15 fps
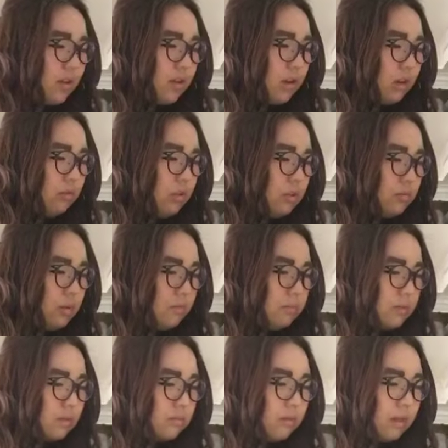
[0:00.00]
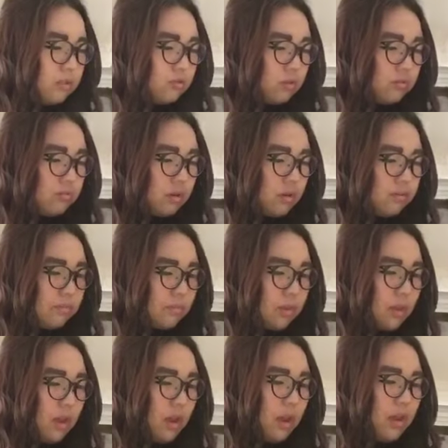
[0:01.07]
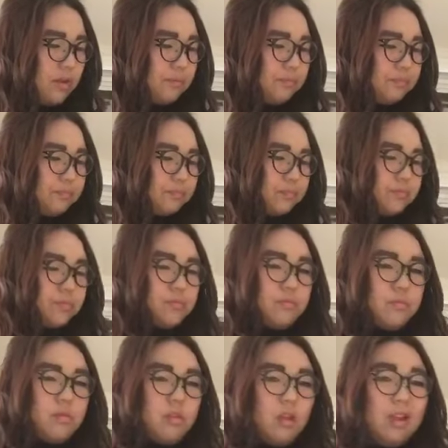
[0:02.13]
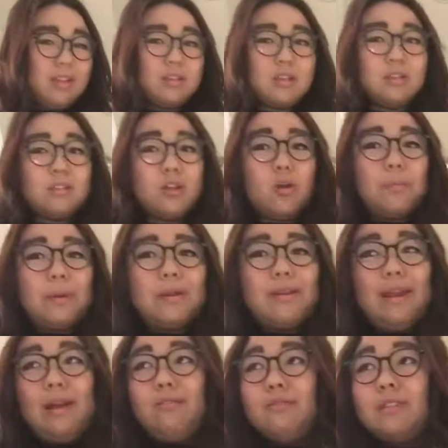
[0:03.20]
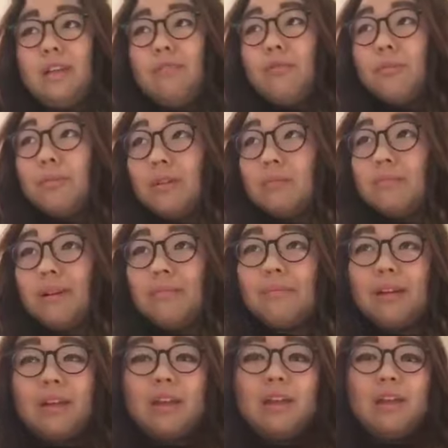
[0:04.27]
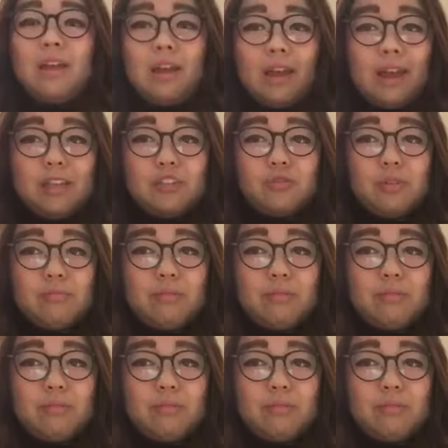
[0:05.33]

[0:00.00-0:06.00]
I want to be put some ice cream on. And um, as guys know, but now it's time for put pump ice cream